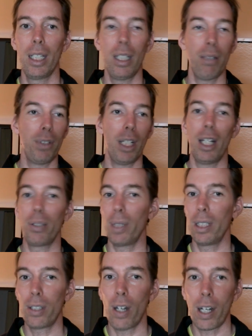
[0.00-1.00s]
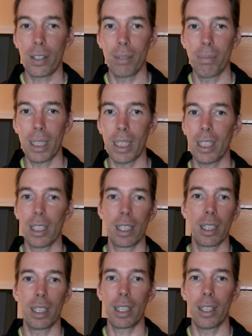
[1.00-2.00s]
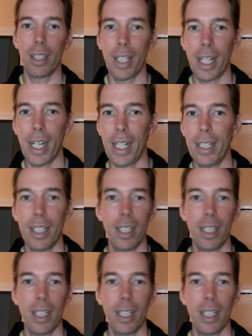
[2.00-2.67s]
If you guys want to talk to me, you can click on that,